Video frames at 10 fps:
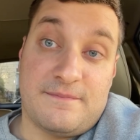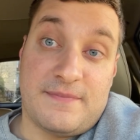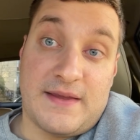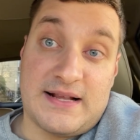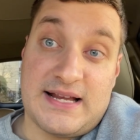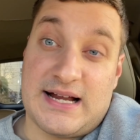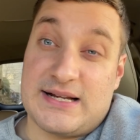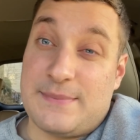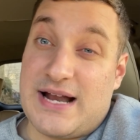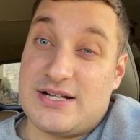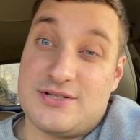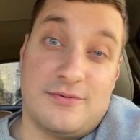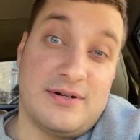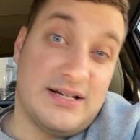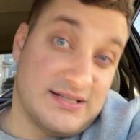I think I can manage
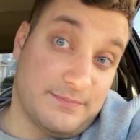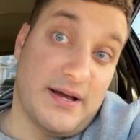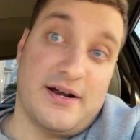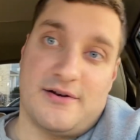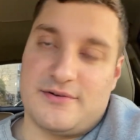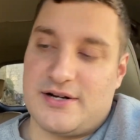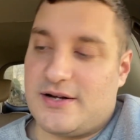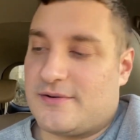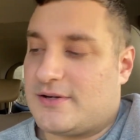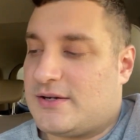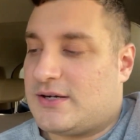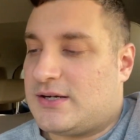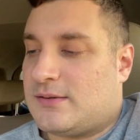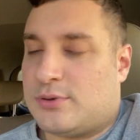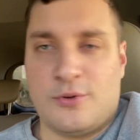doing this better, you know.
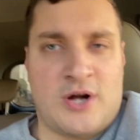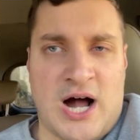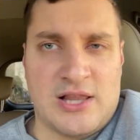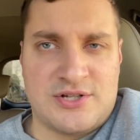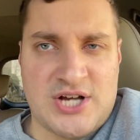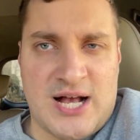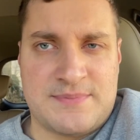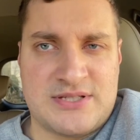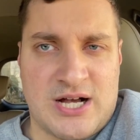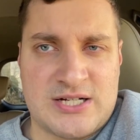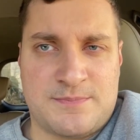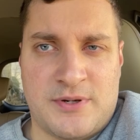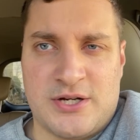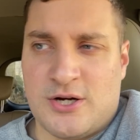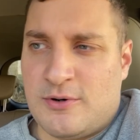Blue collar job sucks, but
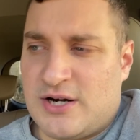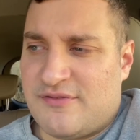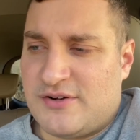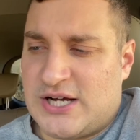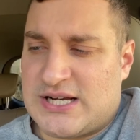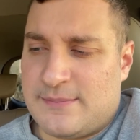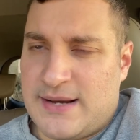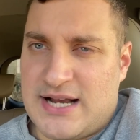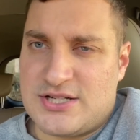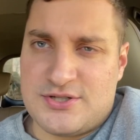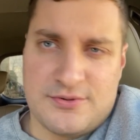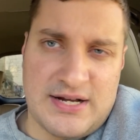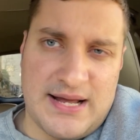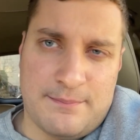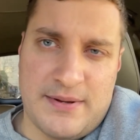you know what? I feel I can manage doing
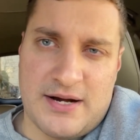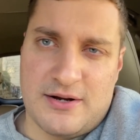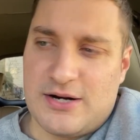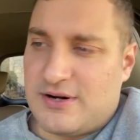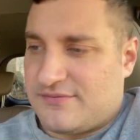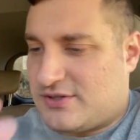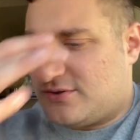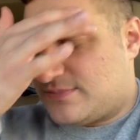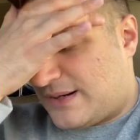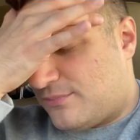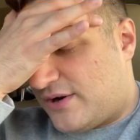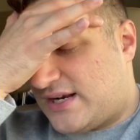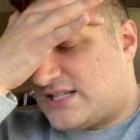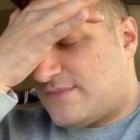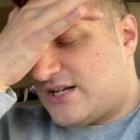that better. I don't have to use my brain
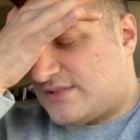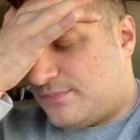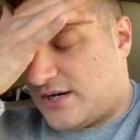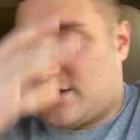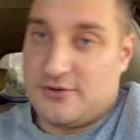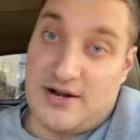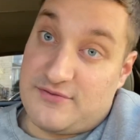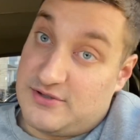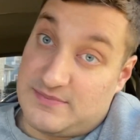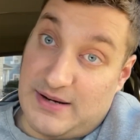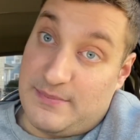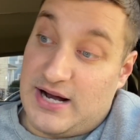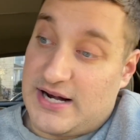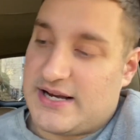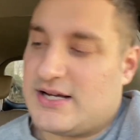as much, but I do have to use my
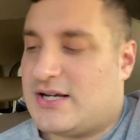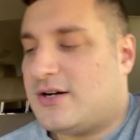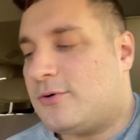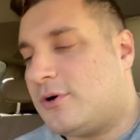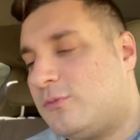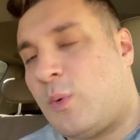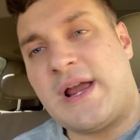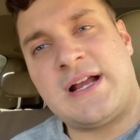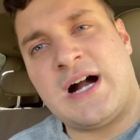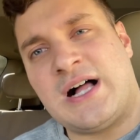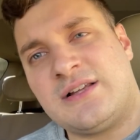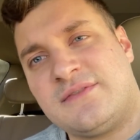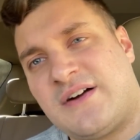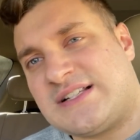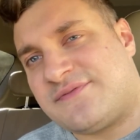body. Or white collar,
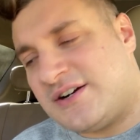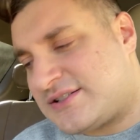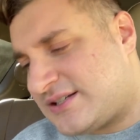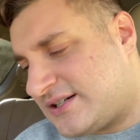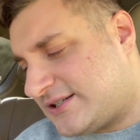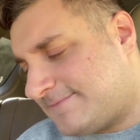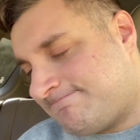vice versa.